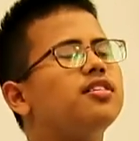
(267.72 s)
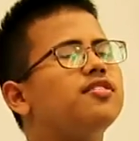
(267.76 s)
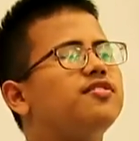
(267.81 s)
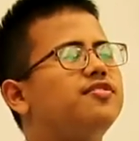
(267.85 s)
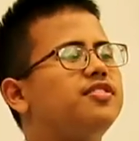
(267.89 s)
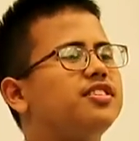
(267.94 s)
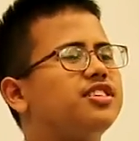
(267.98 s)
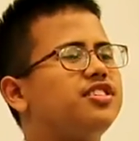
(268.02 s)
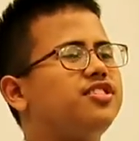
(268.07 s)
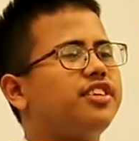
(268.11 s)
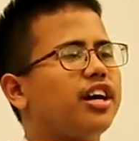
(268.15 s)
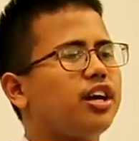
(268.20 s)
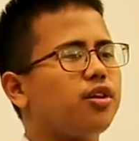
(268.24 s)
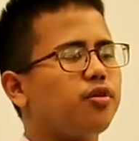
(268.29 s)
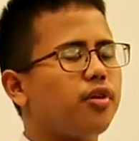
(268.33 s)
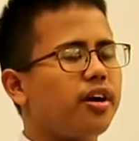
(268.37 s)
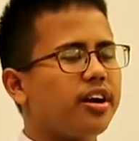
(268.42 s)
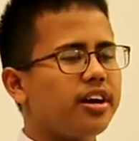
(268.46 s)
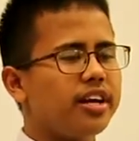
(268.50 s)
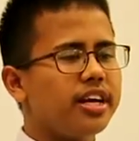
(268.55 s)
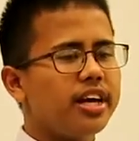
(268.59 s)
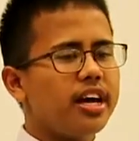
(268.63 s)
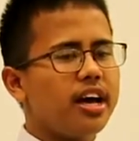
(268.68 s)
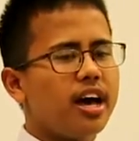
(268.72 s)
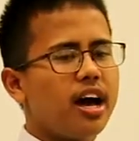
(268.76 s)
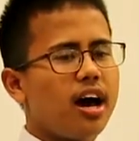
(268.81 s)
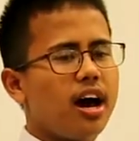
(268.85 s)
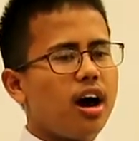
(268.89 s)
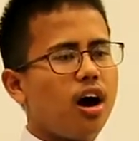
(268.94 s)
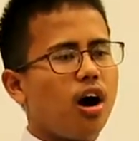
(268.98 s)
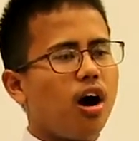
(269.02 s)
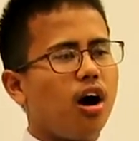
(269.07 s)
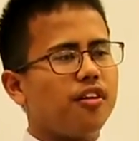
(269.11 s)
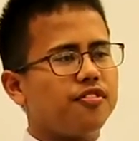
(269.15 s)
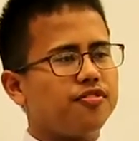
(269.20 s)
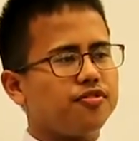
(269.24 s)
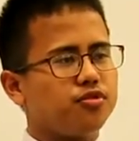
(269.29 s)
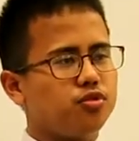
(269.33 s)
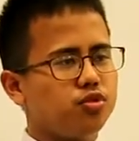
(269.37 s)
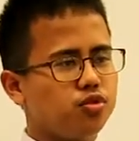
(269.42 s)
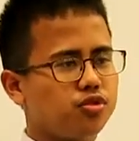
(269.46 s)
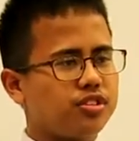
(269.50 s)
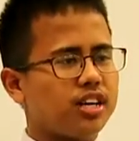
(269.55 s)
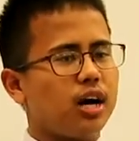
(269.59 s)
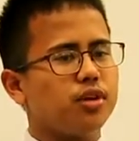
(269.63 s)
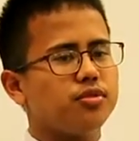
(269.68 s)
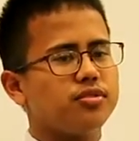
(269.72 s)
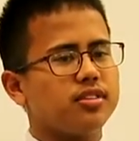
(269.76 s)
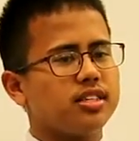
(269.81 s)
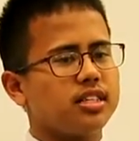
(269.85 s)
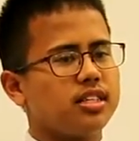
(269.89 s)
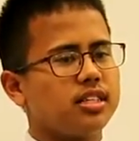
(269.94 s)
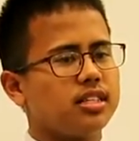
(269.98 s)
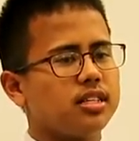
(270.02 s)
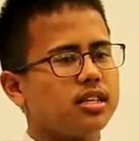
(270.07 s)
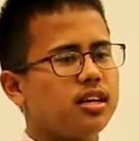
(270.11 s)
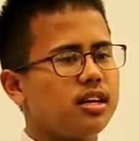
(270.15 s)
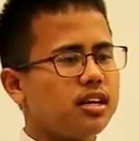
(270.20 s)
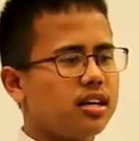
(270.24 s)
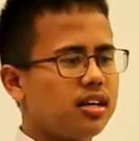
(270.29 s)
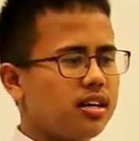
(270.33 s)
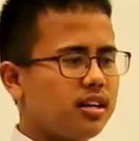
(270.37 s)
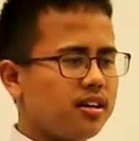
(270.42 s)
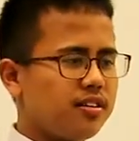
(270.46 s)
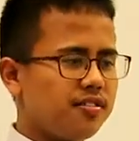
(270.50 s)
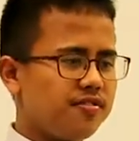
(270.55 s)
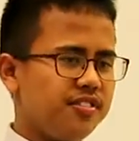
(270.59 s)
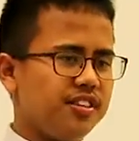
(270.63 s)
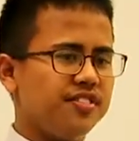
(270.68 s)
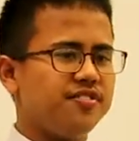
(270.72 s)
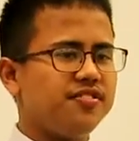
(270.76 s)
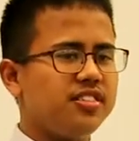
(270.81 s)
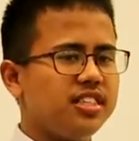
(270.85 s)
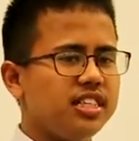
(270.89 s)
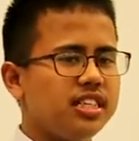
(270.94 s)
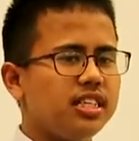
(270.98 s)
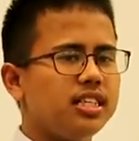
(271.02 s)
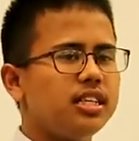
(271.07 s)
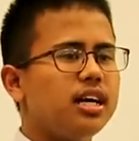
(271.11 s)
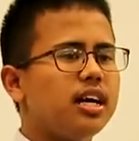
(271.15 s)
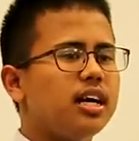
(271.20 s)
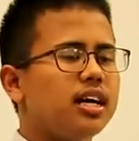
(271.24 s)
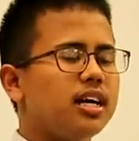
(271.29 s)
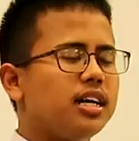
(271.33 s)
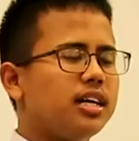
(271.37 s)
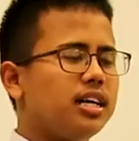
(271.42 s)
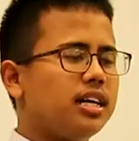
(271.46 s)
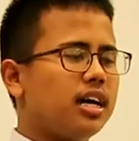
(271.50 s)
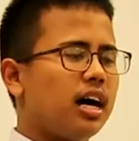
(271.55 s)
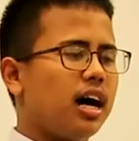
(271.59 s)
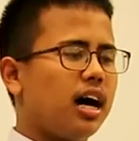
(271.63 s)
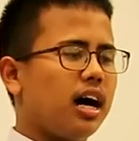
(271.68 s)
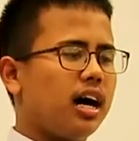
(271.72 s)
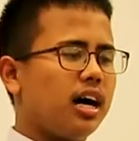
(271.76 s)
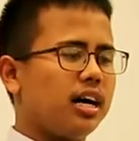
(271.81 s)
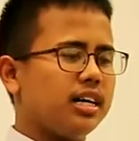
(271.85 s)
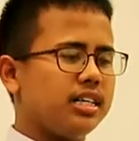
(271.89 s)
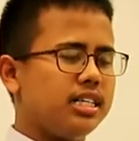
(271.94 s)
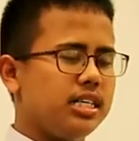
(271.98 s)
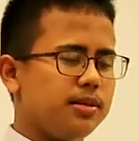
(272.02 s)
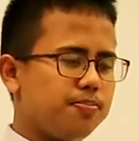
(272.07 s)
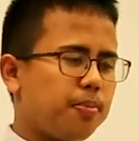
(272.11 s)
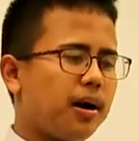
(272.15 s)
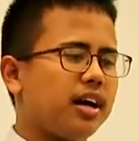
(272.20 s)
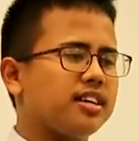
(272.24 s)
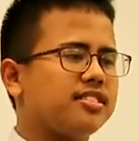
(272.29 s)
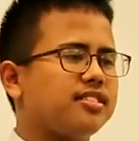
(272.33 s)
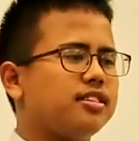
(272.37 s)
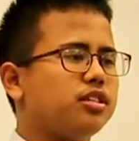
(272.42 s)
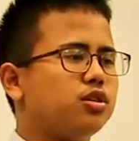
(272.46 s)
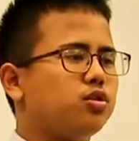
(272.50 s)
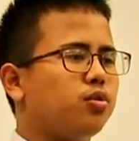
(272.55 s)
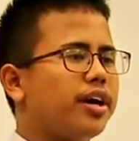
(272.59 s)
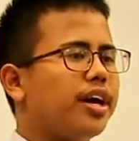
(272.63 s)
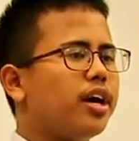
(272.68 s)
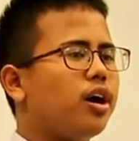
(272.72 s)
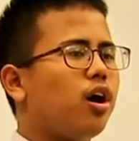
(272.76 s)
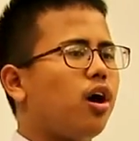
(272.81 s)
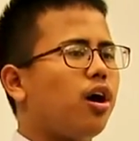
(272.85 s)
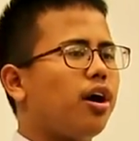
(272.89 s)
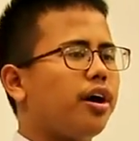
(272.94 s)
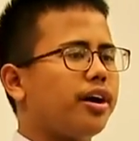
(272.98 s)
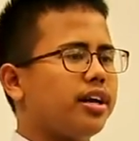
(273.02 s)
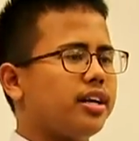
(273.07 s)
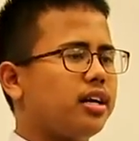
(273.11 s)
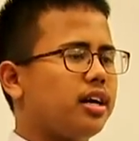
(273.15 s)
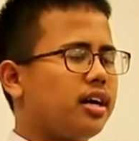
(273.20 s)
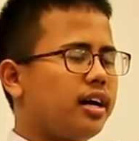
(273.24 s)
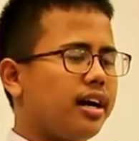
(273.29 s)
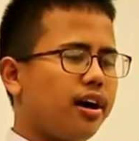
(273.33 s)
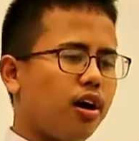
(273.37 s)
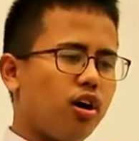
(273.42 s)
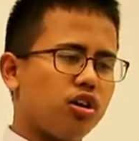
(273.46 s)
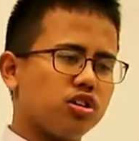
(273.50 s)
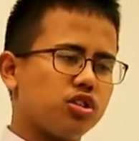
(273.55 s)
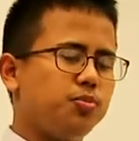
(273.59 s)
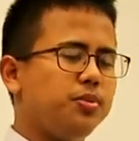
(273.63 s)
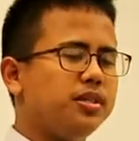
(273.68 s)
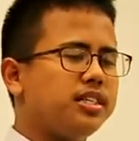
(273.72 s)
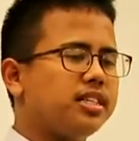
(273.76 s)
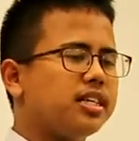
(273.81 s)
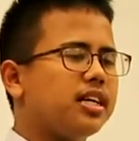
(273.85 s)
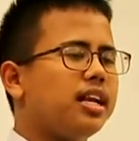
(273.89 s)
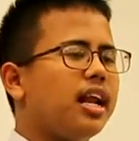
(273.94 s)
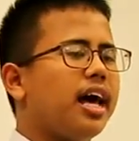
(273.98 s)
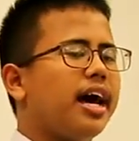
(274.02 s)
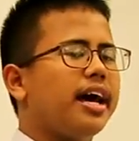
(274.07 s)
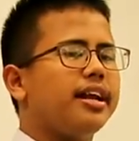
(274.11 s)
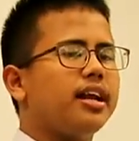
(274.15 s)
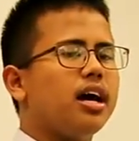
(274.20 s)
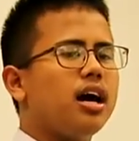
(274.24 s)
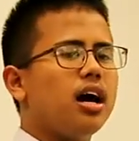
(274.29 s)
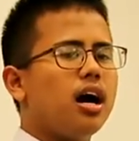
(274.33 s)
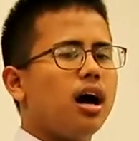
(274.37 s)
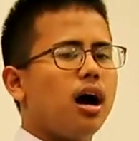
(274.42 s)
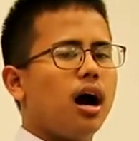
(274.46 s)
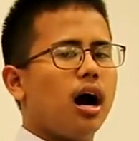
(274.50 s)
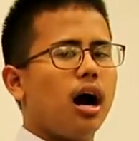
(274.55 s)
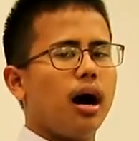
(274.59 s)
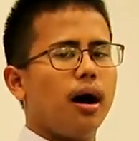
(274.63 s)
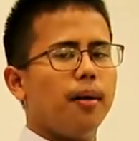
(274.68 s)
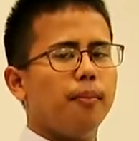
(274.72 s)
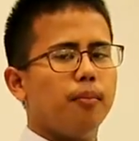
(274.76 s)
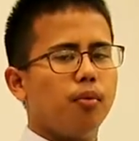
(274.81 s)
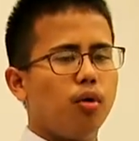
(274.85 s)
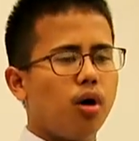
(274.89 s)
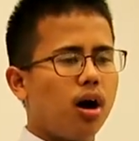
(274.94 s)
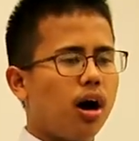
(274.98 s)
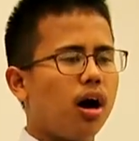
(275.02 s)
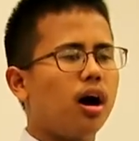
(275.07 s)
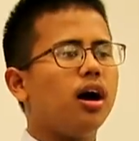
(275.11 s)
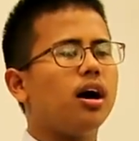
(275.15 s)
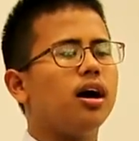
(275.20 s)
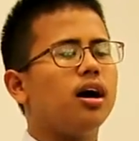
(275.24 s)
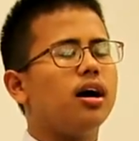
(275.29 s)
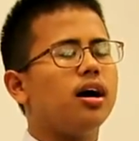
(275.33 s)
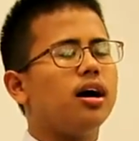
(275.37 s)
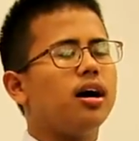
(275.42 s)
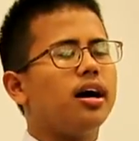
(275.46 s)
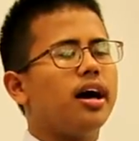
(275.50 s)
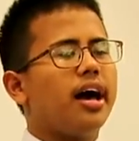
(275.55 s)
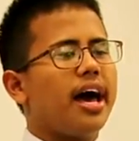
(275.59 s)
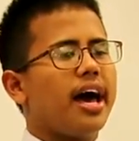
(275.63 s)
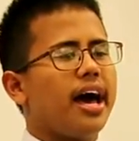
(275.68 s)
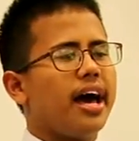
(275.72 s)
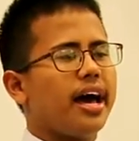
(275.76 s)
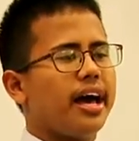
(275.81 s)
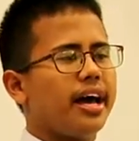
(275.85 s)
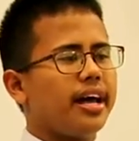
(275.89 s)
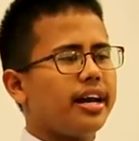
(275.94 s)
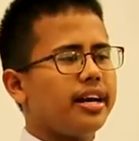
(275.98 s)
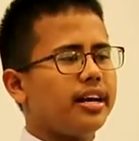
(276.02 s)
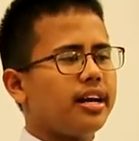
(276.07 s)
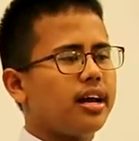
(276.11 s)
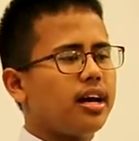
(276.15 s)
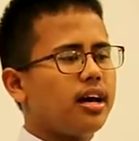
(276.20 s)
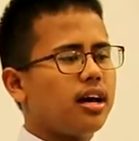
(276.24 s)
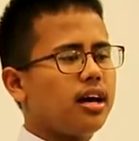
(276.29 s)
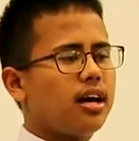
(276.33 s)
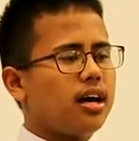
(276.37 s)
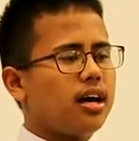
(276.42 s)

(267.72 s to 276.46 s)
1st January of 2015, he passed away on a hospital at Muar. And